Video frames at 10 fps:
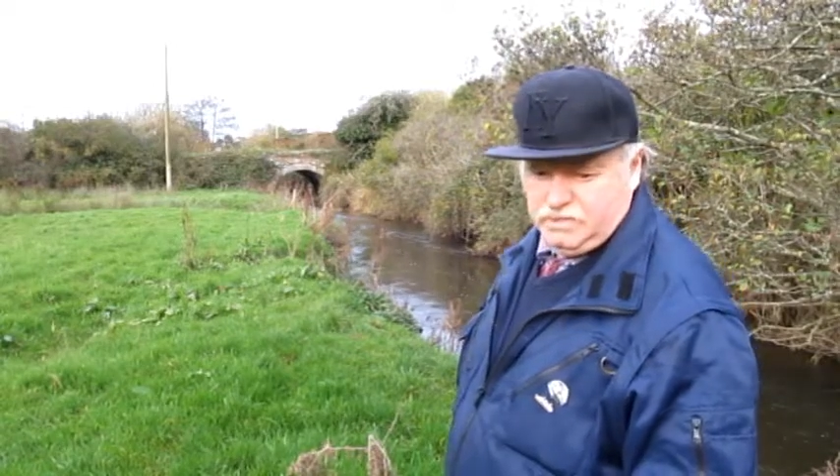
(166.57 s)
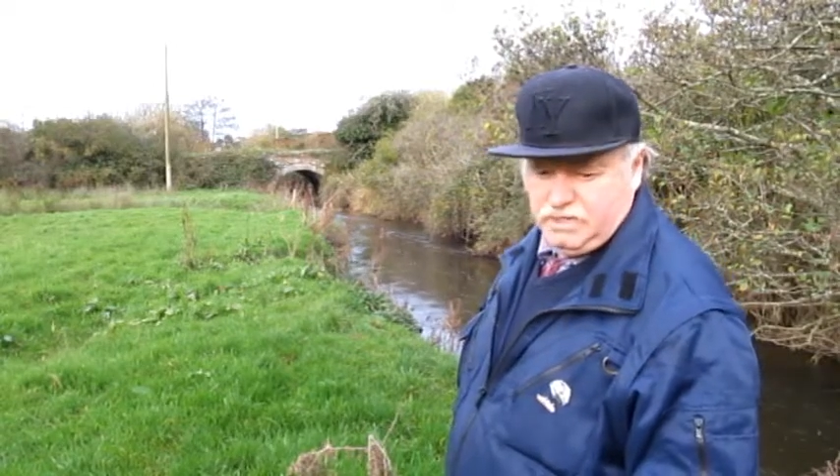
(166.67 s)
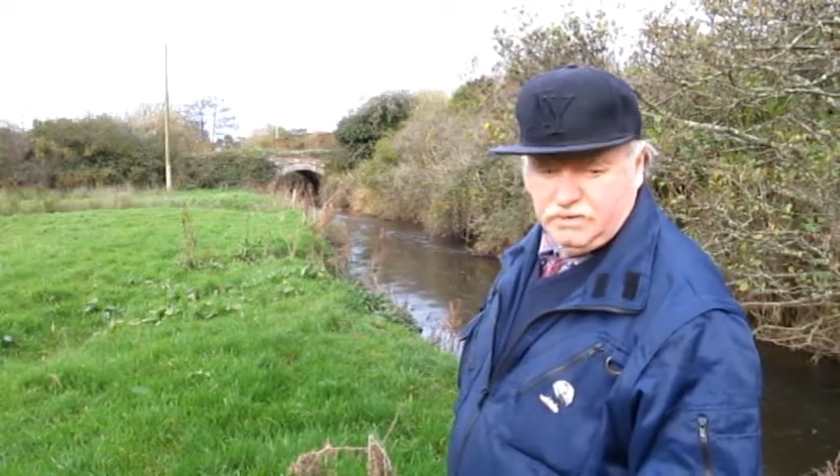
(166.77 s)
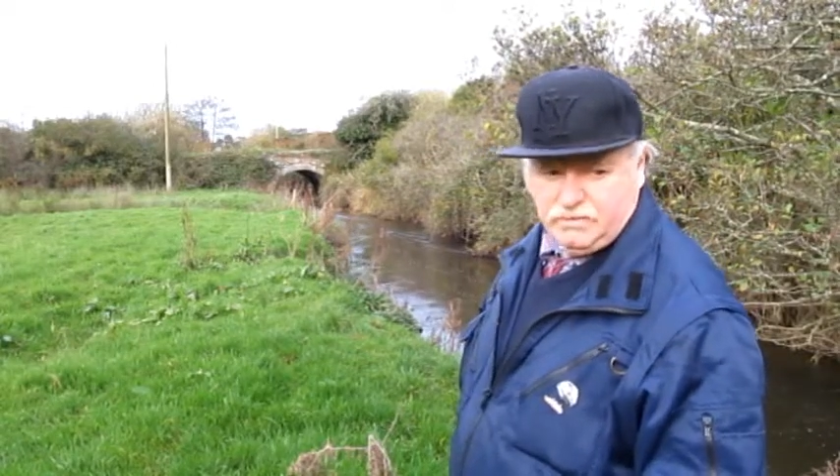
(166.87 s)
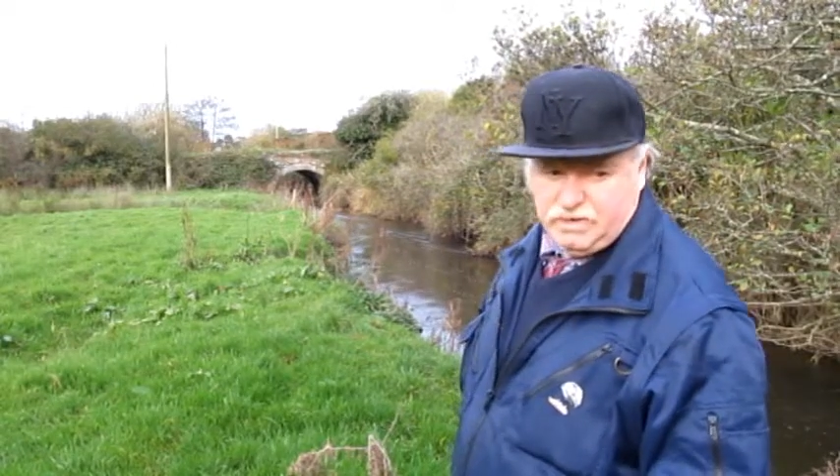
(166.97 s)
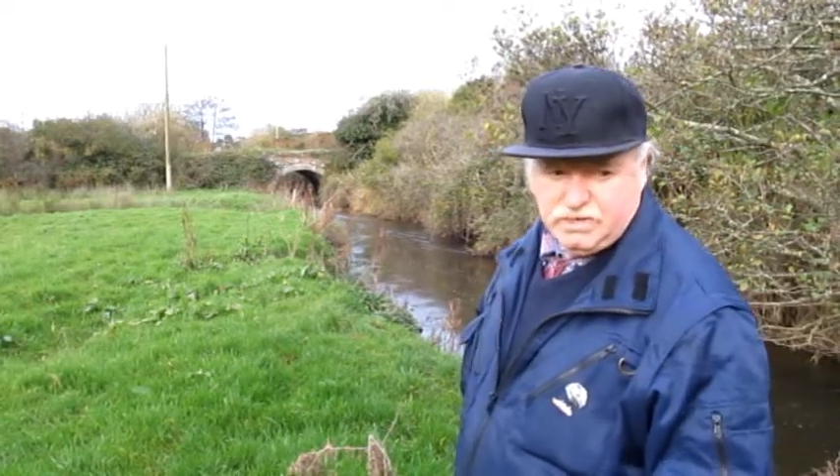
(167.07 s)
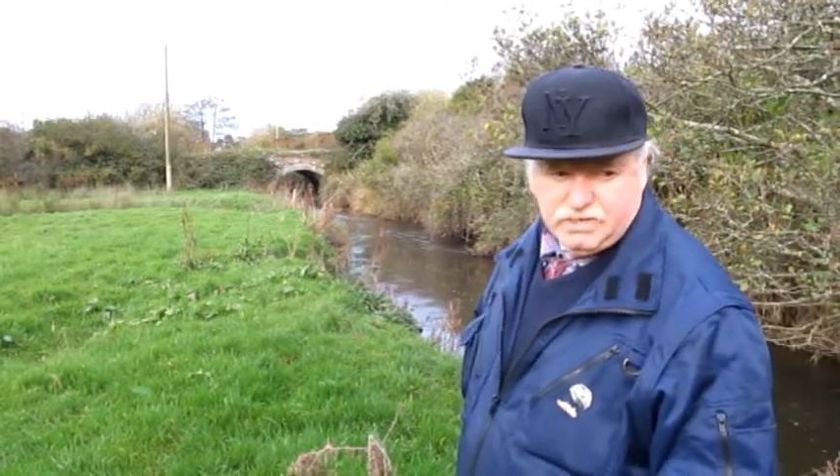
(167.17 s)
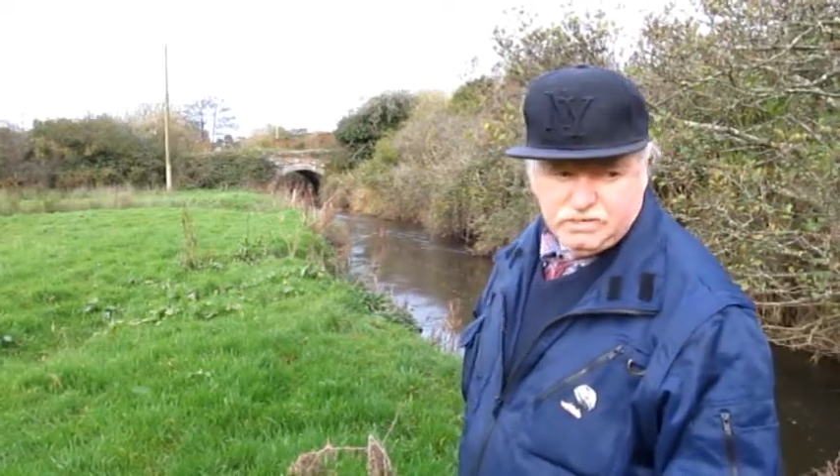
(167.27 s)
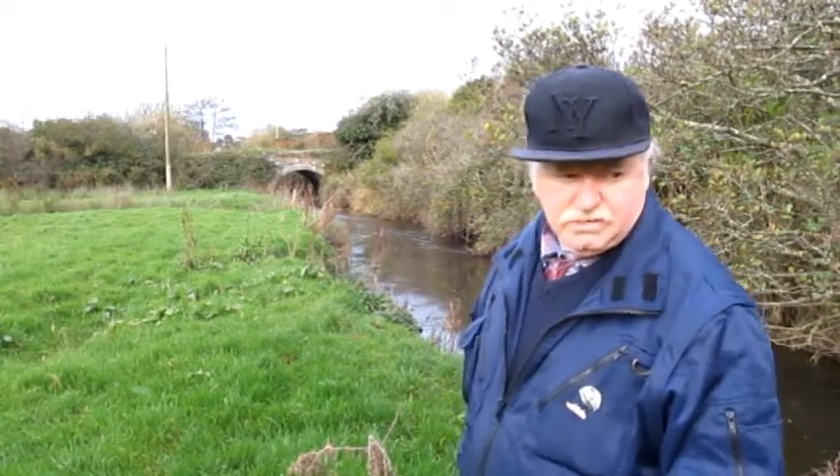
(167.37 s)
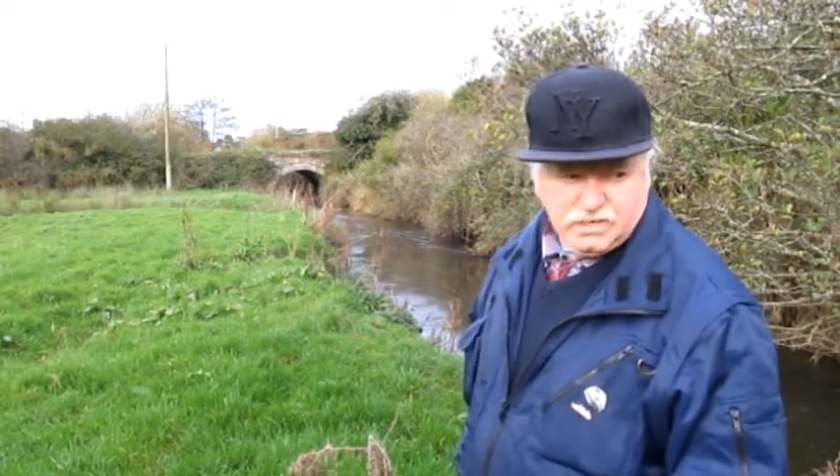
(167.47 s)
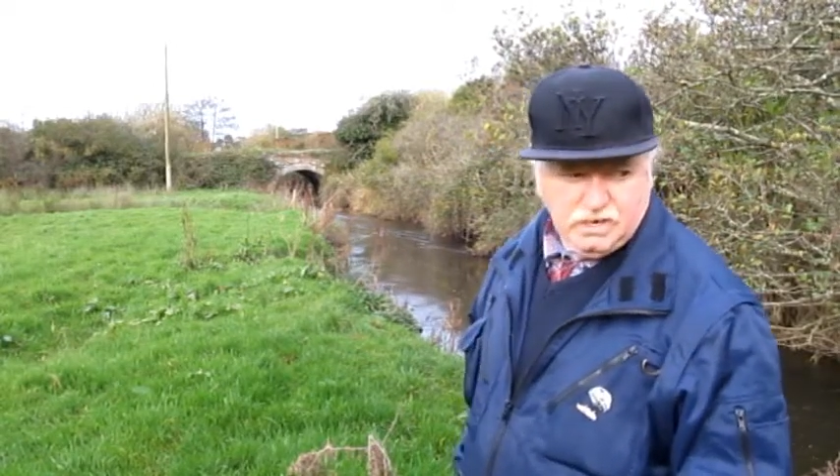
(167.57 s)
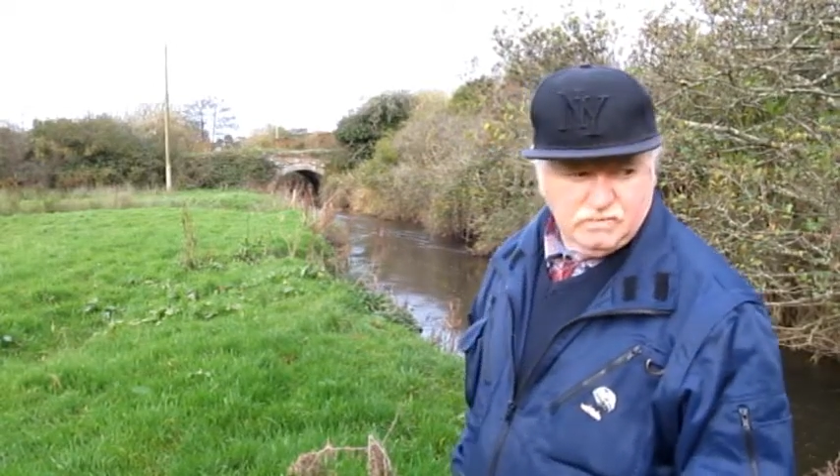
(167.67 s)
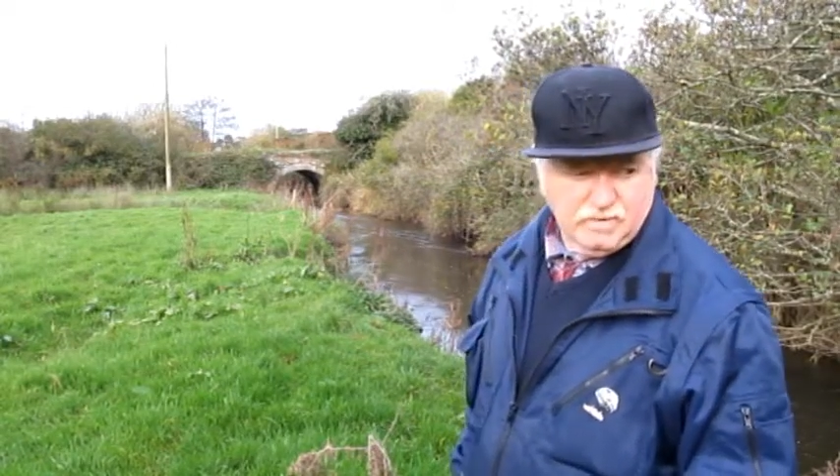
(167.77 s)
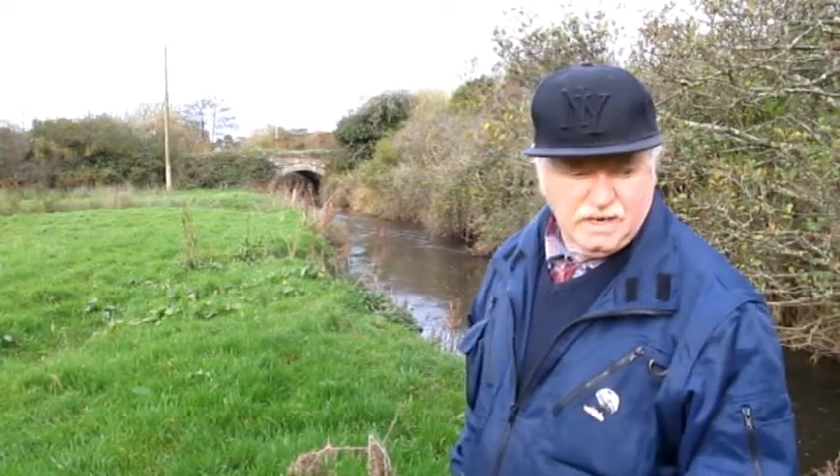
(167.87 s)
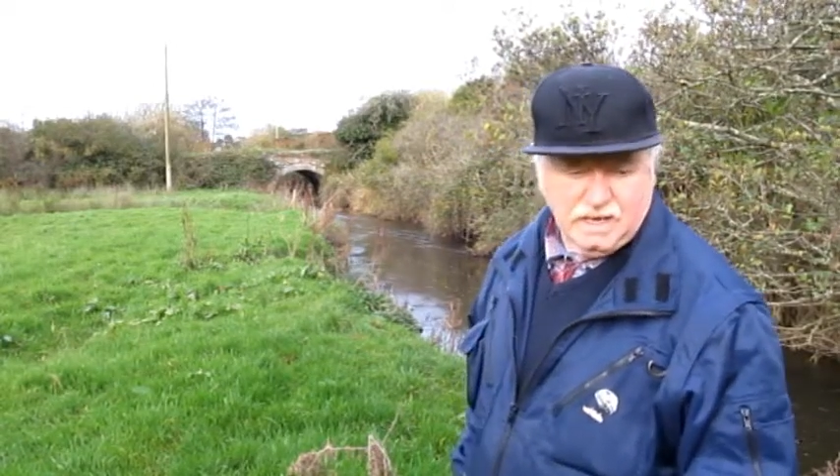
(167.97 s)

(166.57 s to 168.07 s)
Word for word: generations gone by.